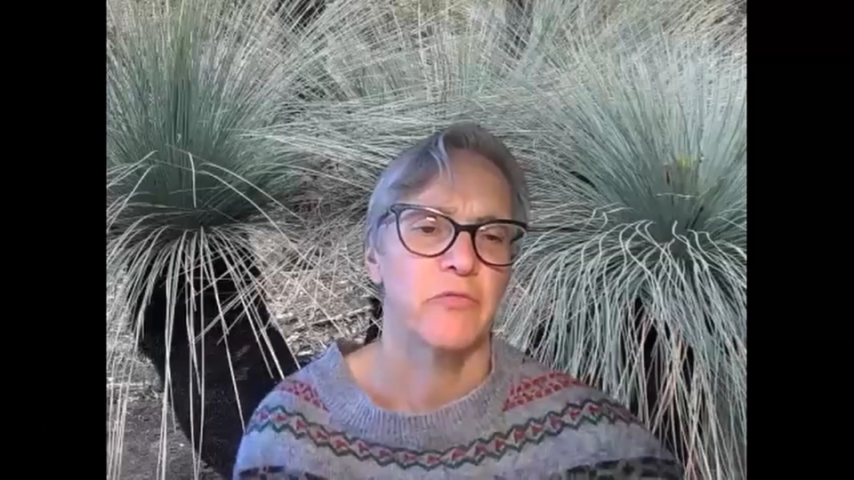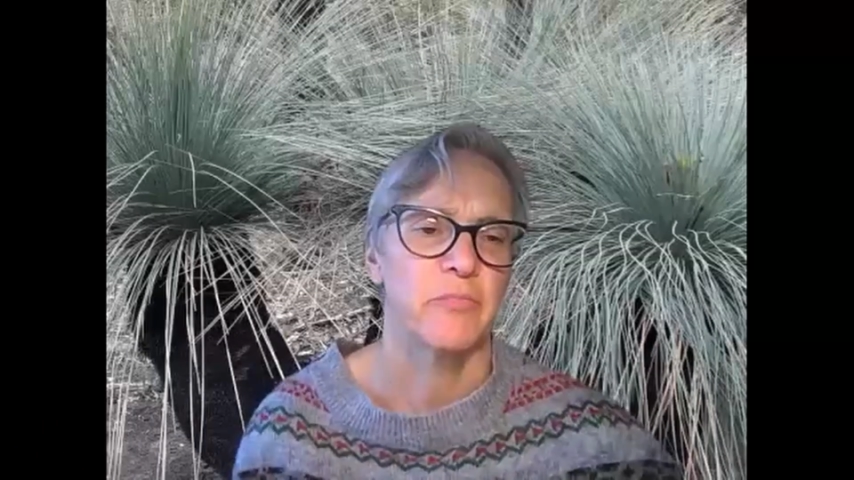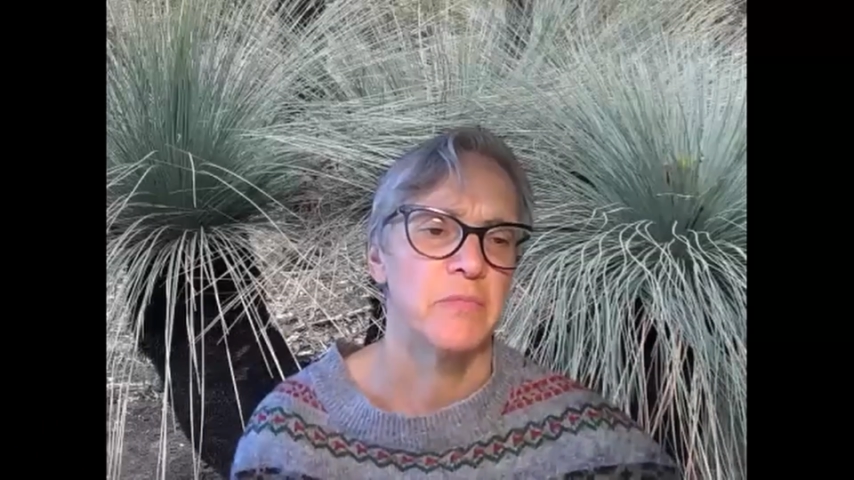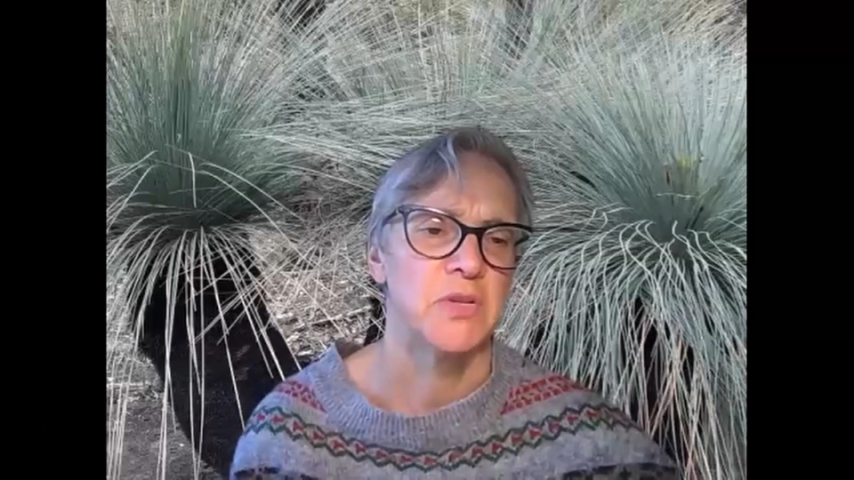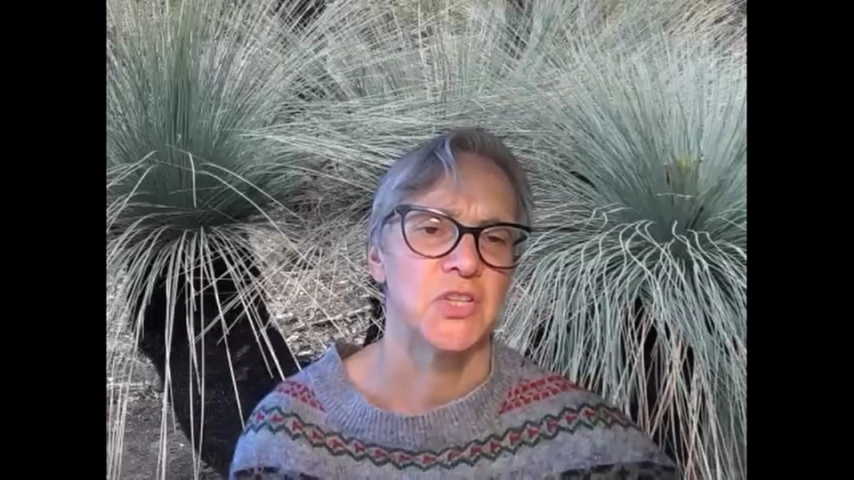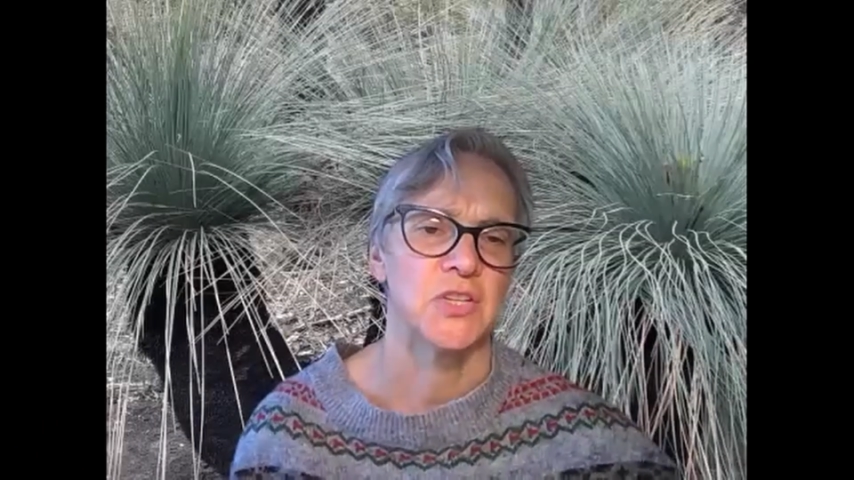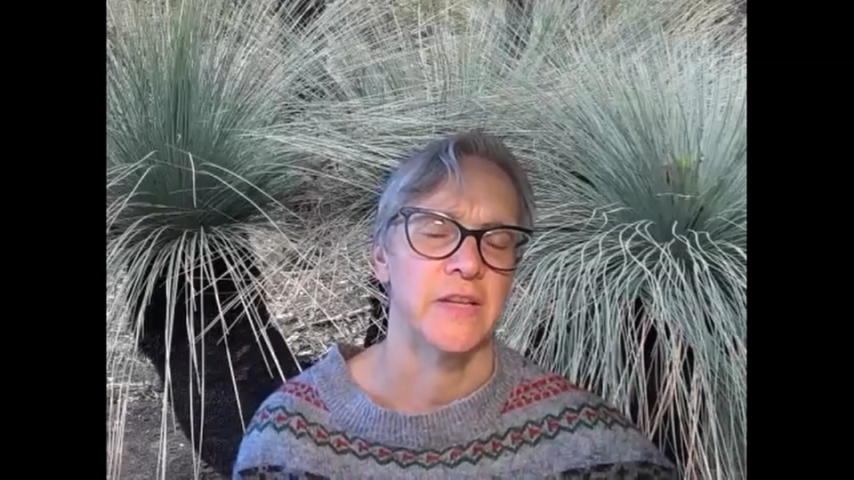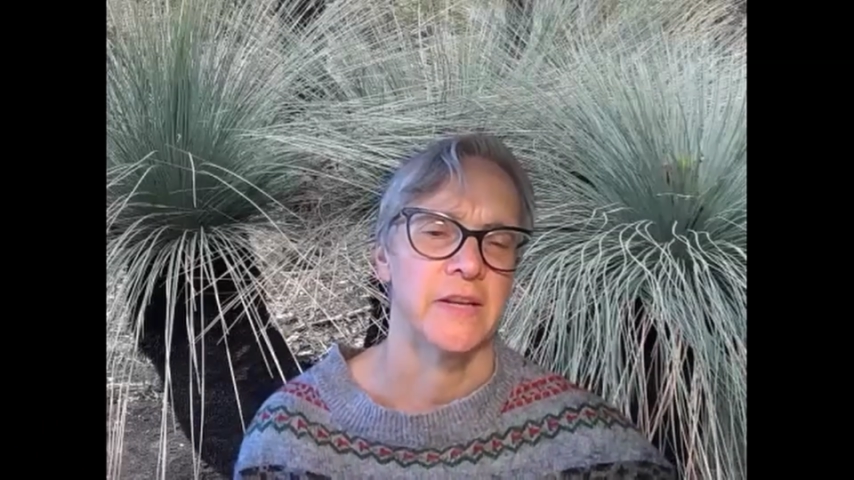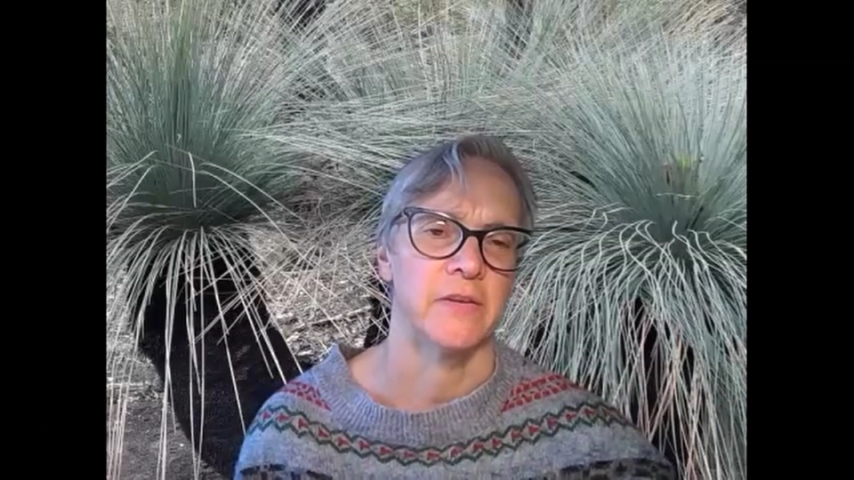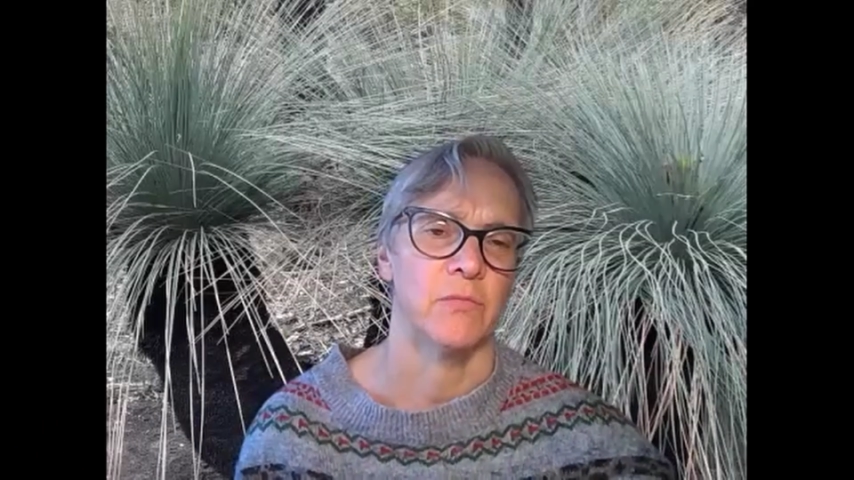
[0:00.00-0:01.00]
of permission,
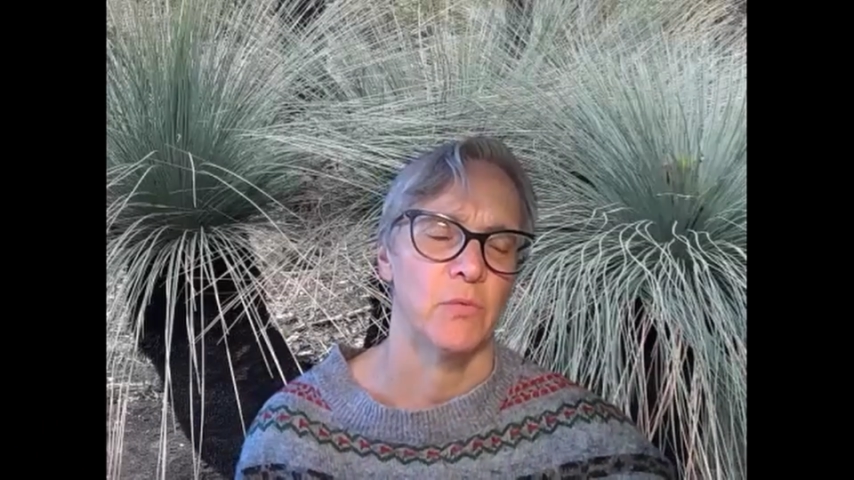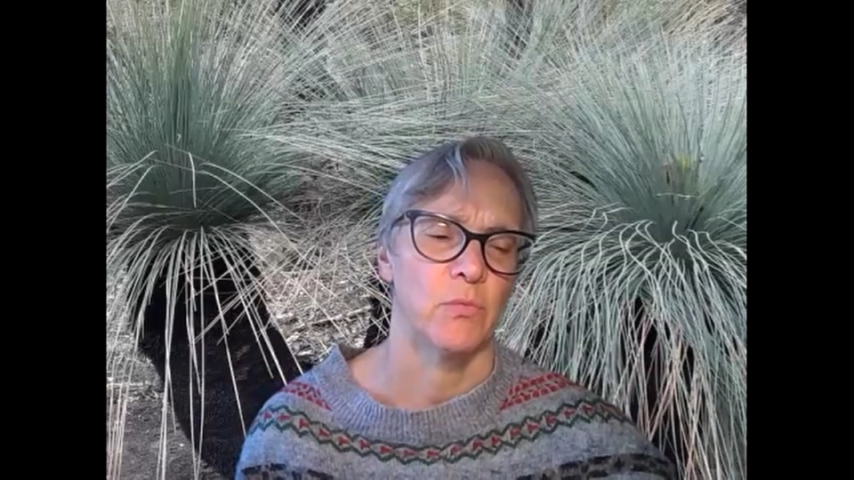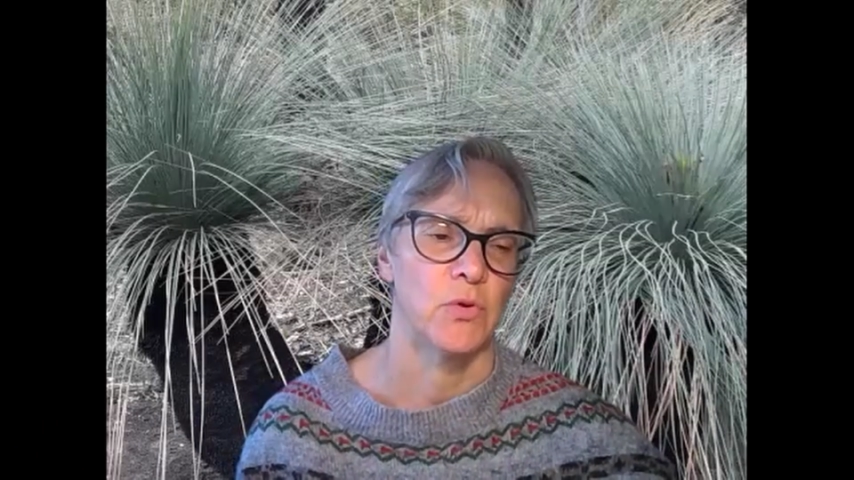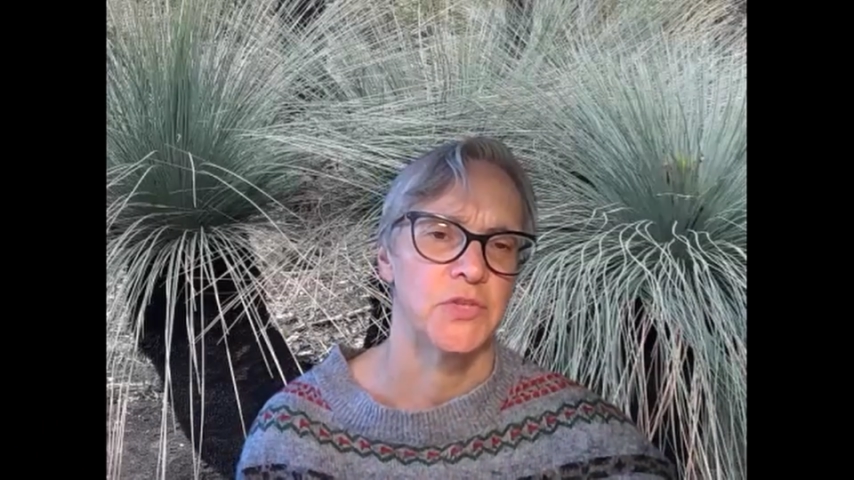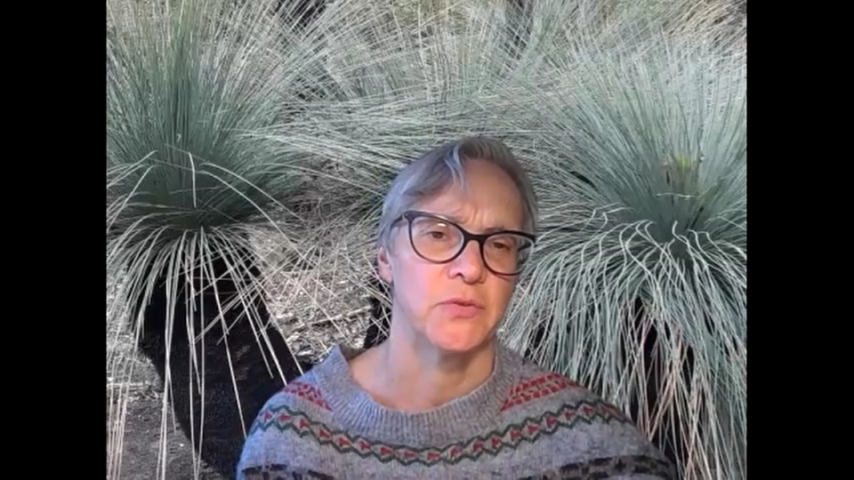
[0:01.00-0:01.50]
Leonard, we want